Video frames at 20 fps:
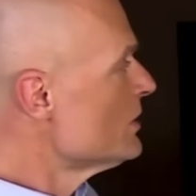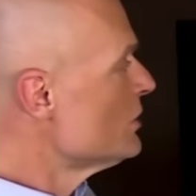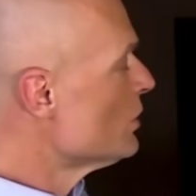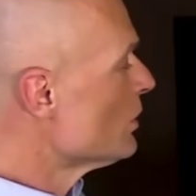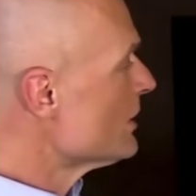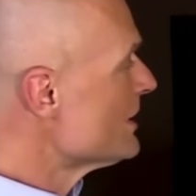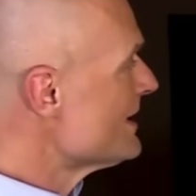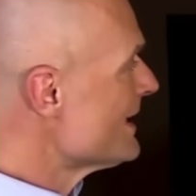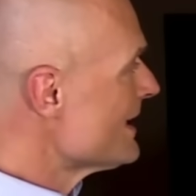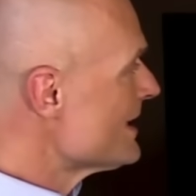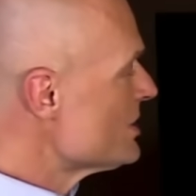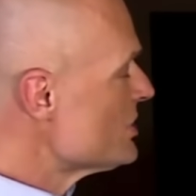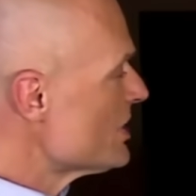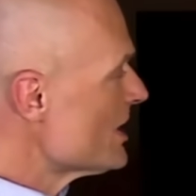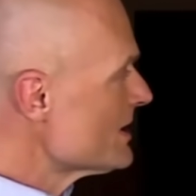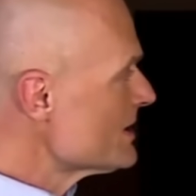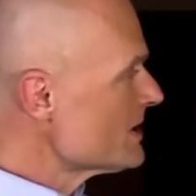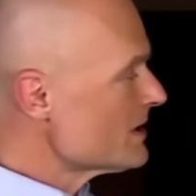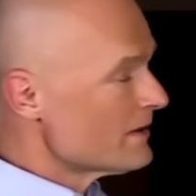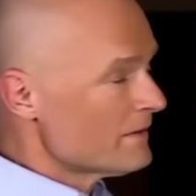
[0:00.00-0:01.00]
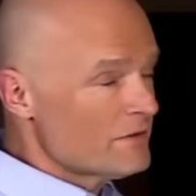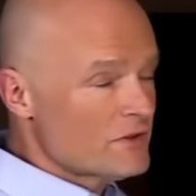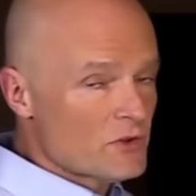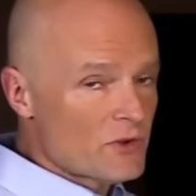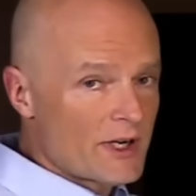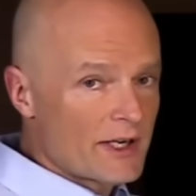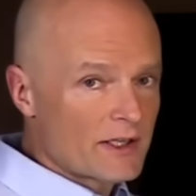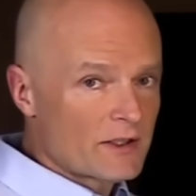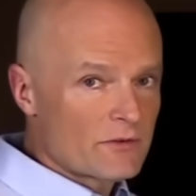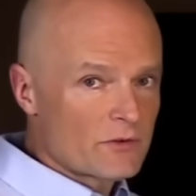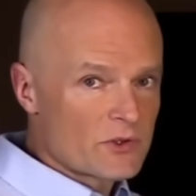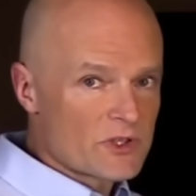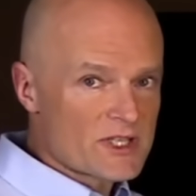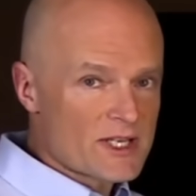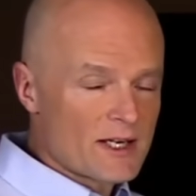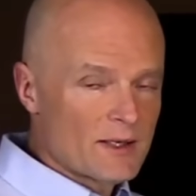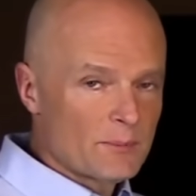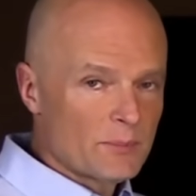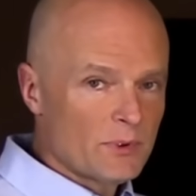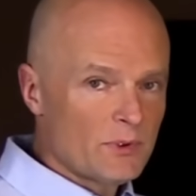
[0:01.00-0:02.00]
Your digestive tract, for
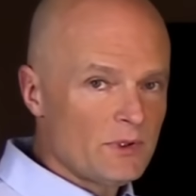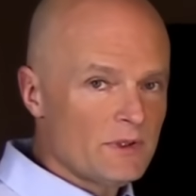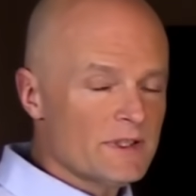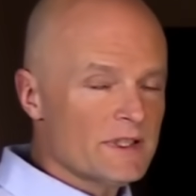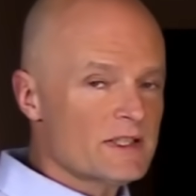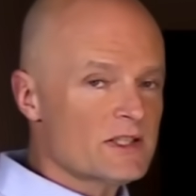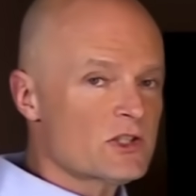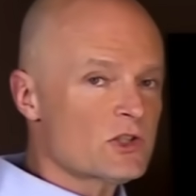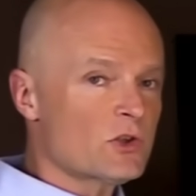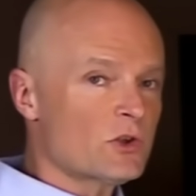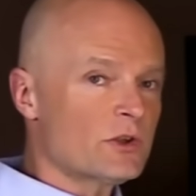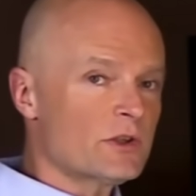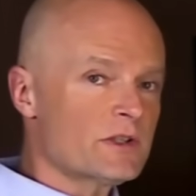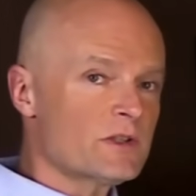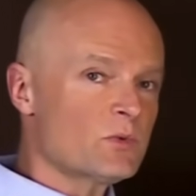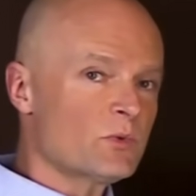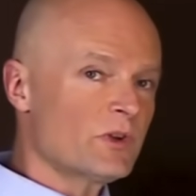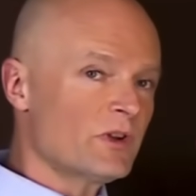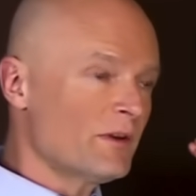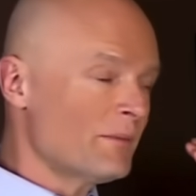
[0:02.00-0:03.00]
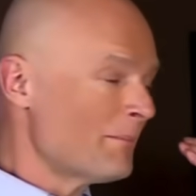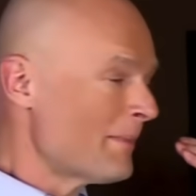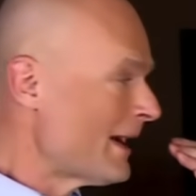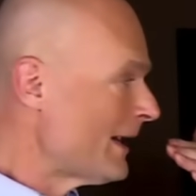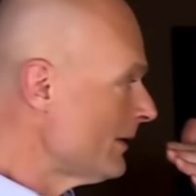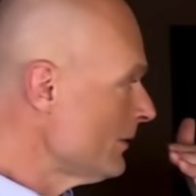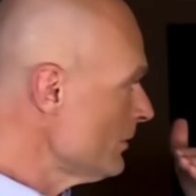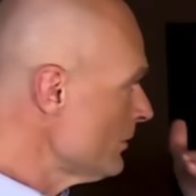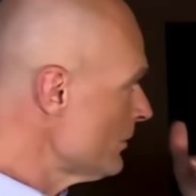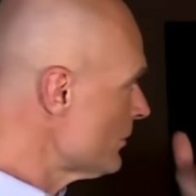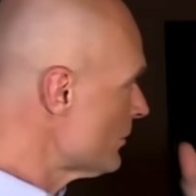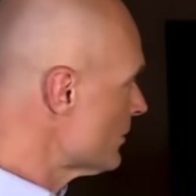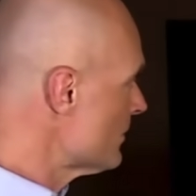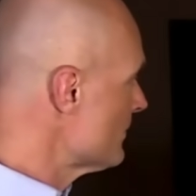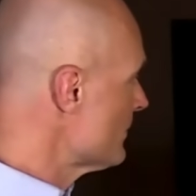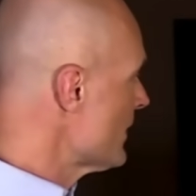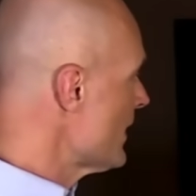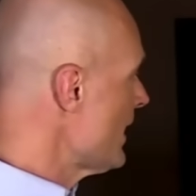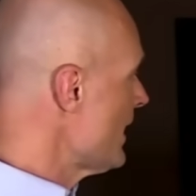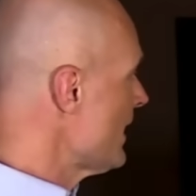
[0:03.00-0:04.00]
example, it starts with the mouth,
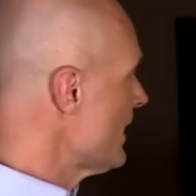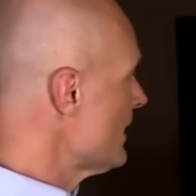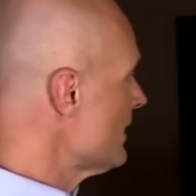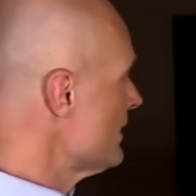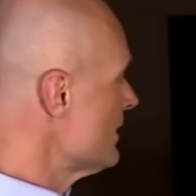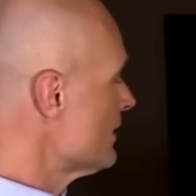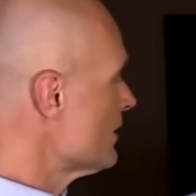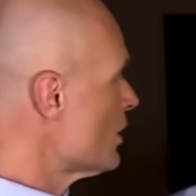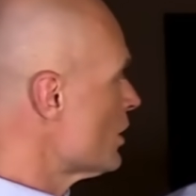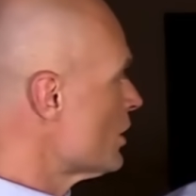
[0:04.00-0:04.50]
and it